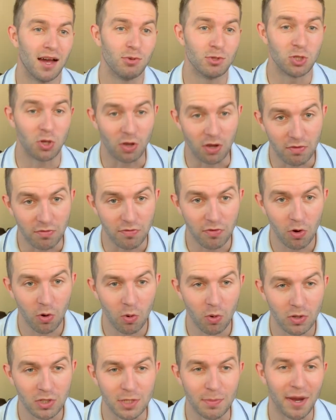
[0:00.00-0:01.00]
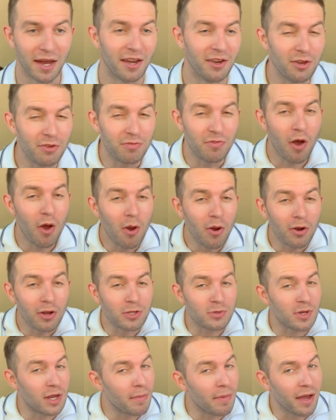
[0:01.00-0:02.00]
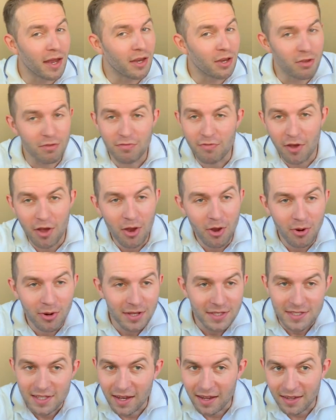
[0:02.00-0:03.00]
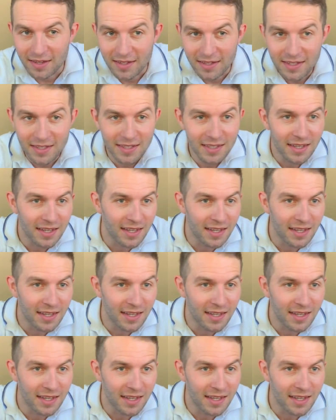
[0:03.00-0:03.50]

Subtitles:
I was looking forward to buying a new phone, because when you buy a new phone, it's like